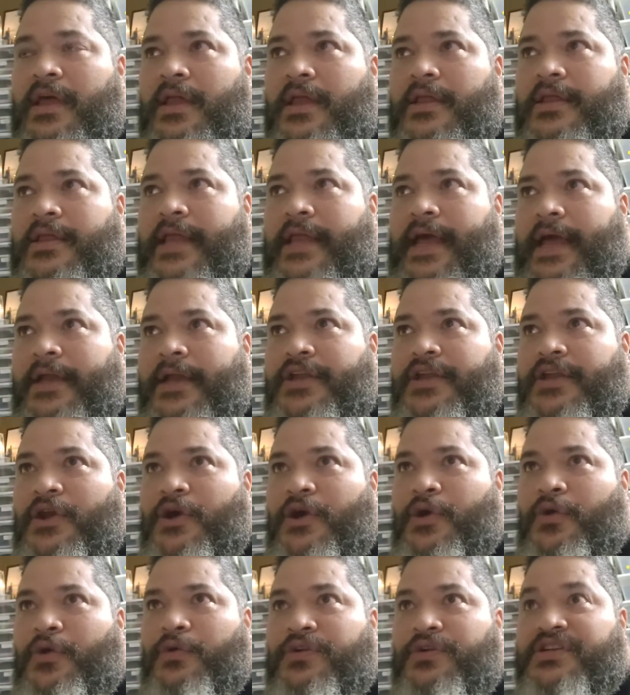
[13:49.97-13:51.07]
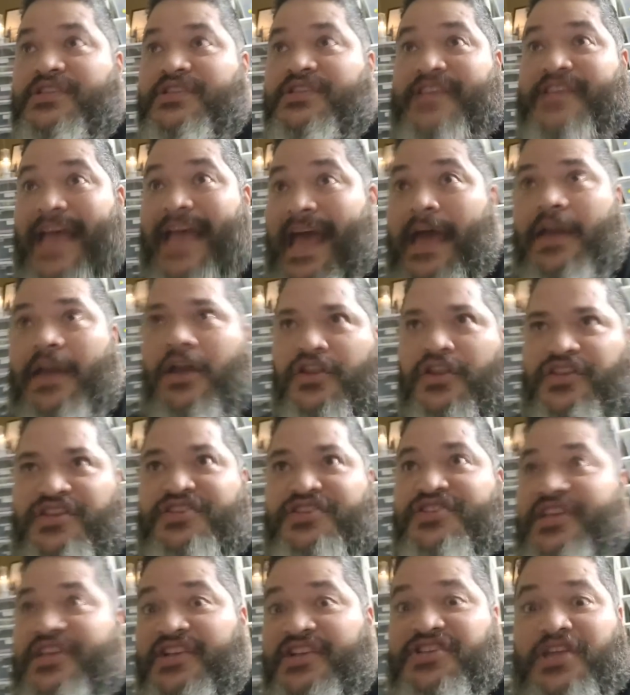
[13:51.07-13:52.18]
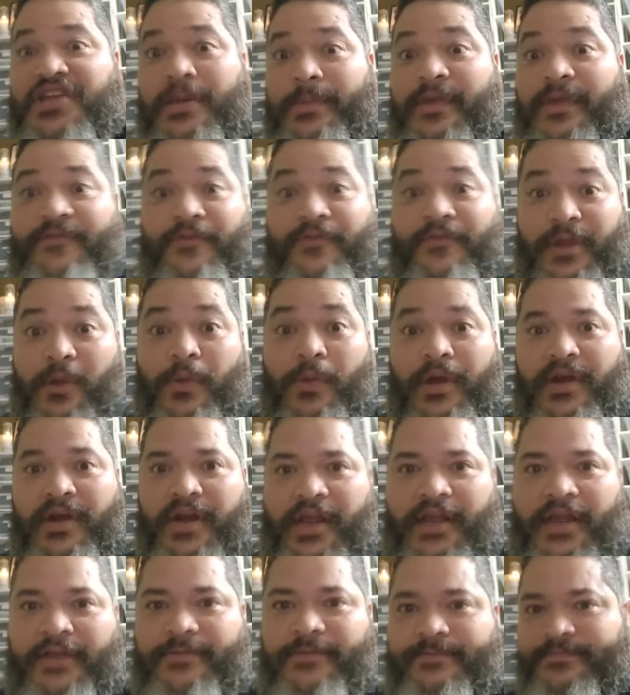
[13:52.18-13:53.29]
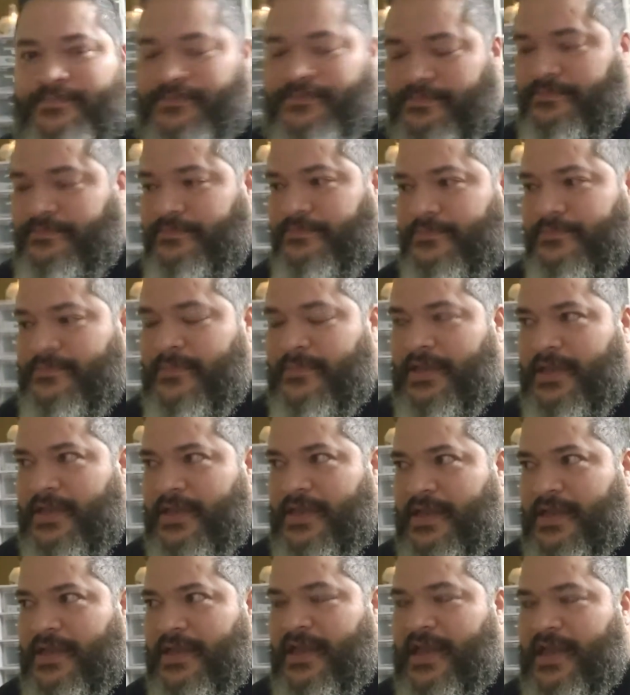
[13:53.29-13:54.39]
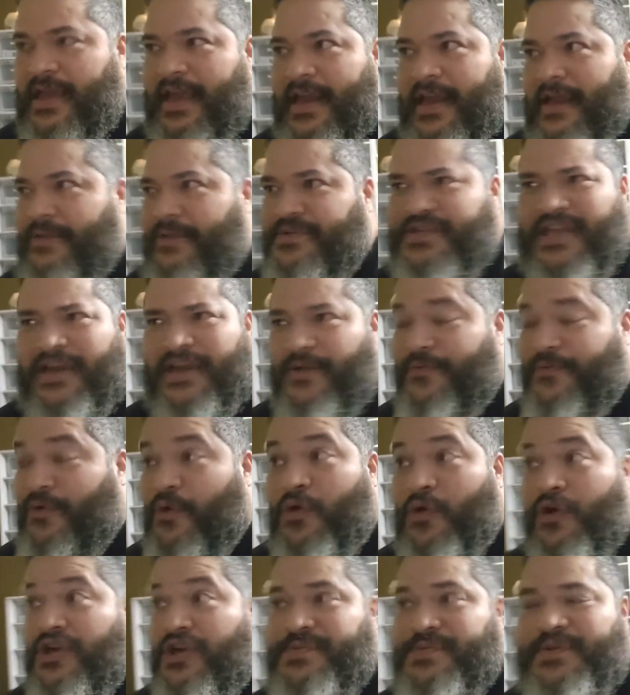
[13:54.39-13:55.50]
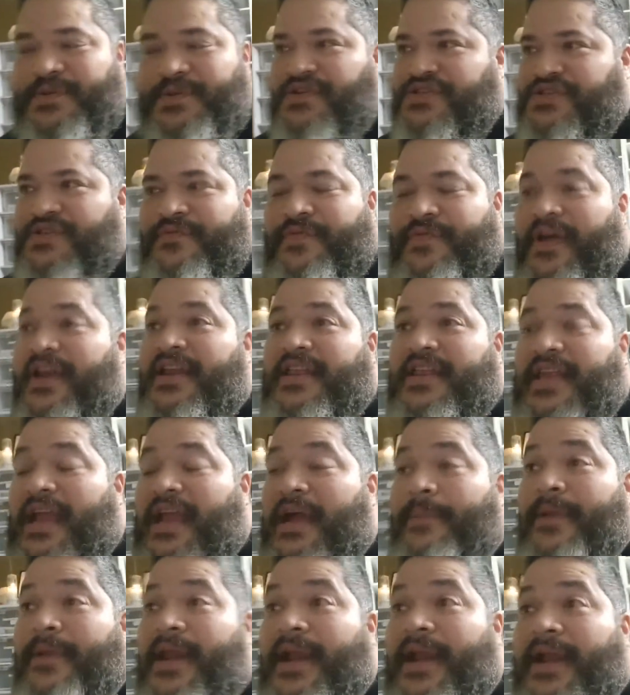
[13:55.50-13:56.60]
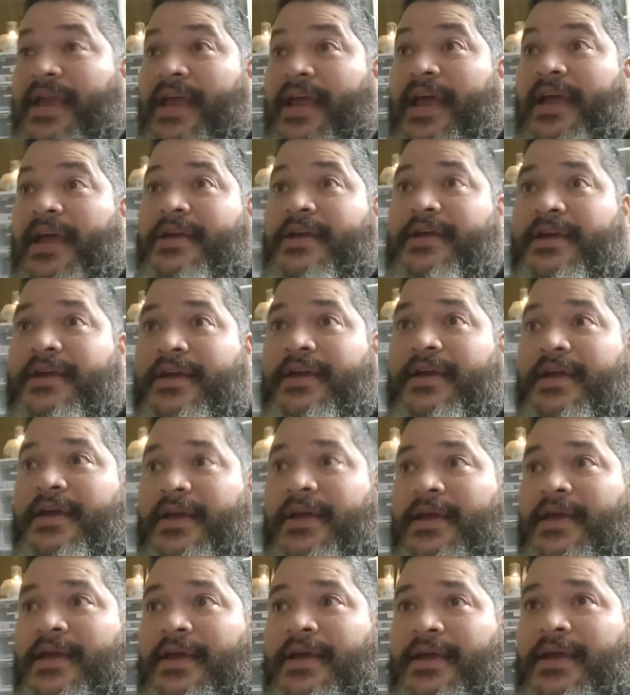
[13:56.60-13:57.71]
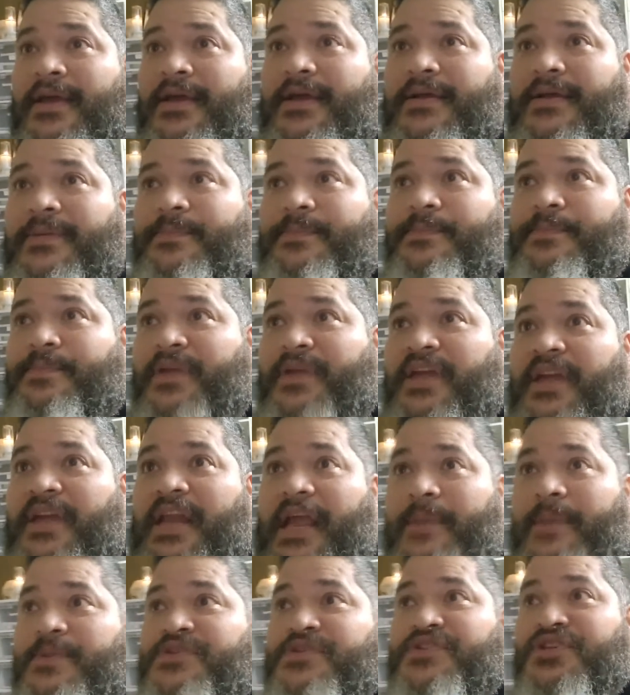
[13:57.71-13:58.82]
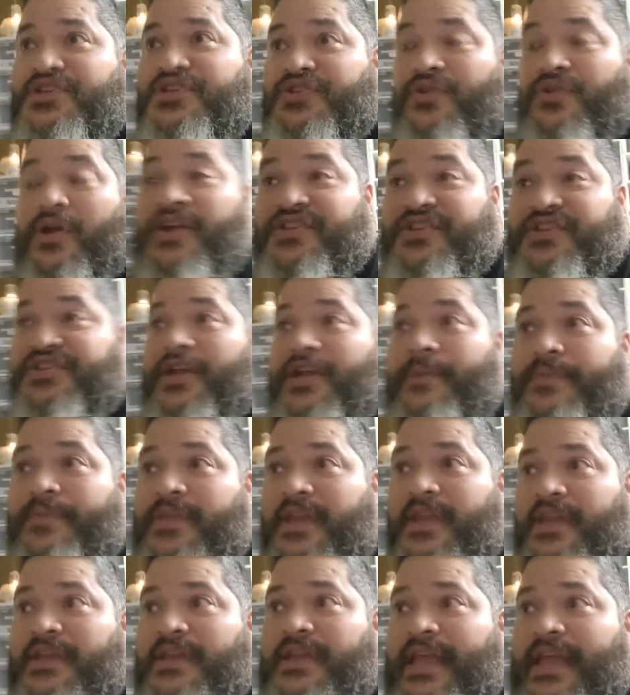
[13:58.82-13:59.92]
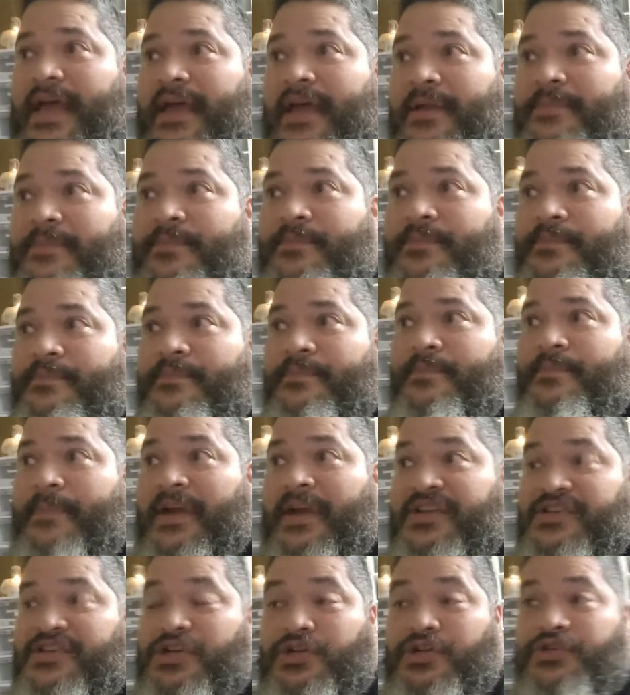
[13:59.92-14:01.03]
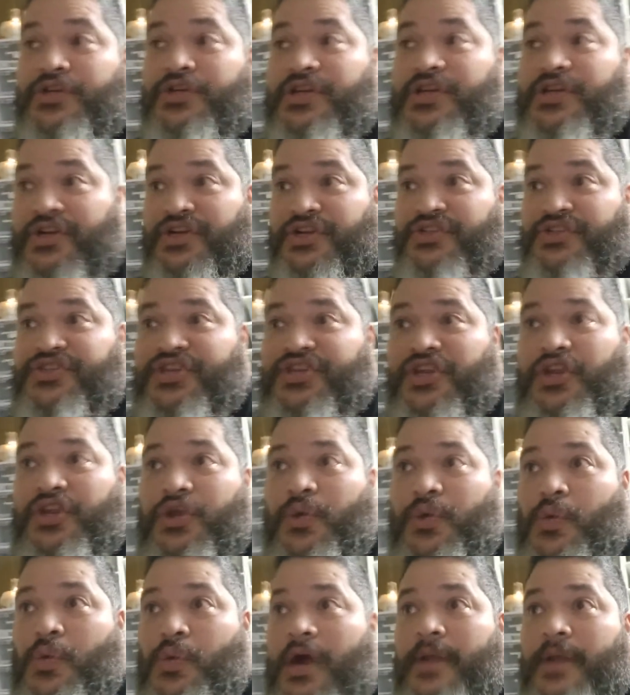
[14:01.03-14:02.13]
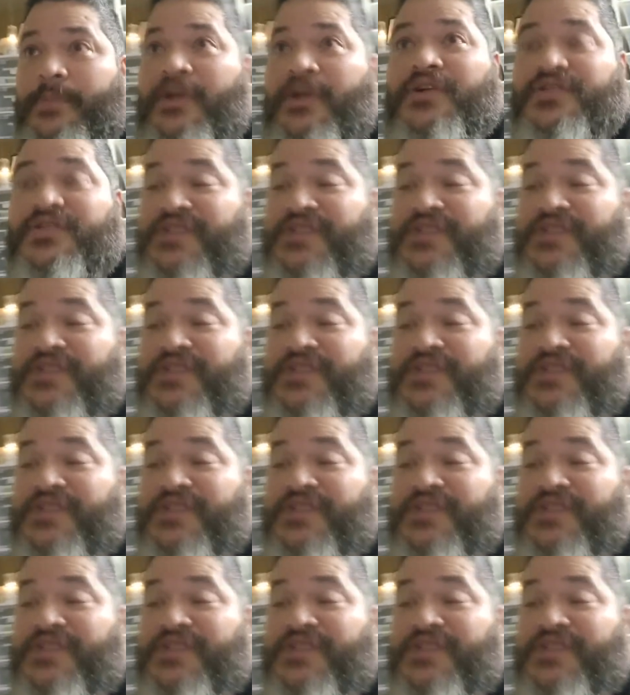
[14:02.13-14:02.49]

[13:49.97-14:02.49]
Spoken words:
that, Dad, are these things going to be for me one day? And I was like, of course, because if anything, I mean, like, heck, being able to start something that my children can continue on, because